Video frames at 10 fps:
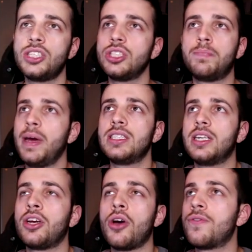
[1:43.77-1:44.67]
just basically
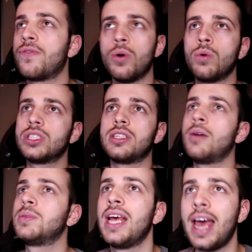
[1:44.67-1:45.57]
go through all the
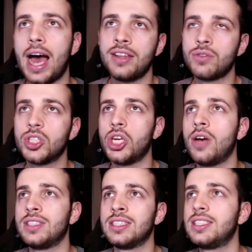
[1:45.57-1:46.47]
subs and the
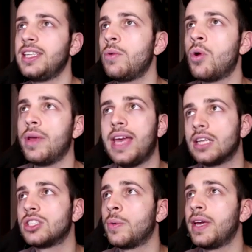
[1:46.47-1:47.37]
reserves and see what we get.
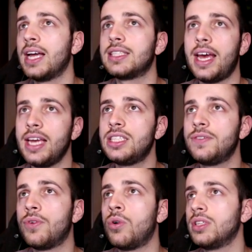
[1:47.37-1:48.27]
So we get
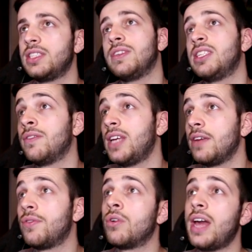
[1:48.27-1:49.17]
84, 77,
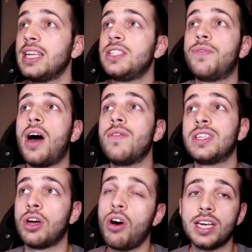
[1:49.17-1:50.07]
84 and 85 is
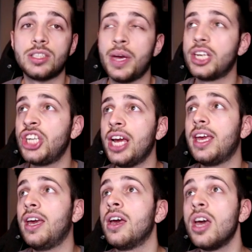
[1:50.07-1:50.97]
the highest. We get Czech
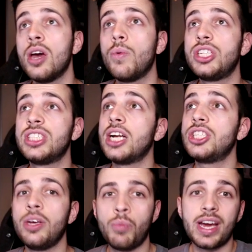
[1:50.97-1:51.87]
here, which is
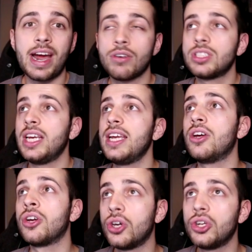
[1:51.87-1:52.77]
actually, we're guaranteed
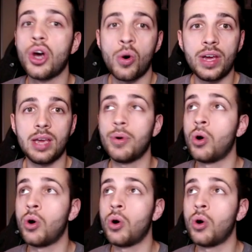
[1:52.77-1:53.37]
a good goalkeeper,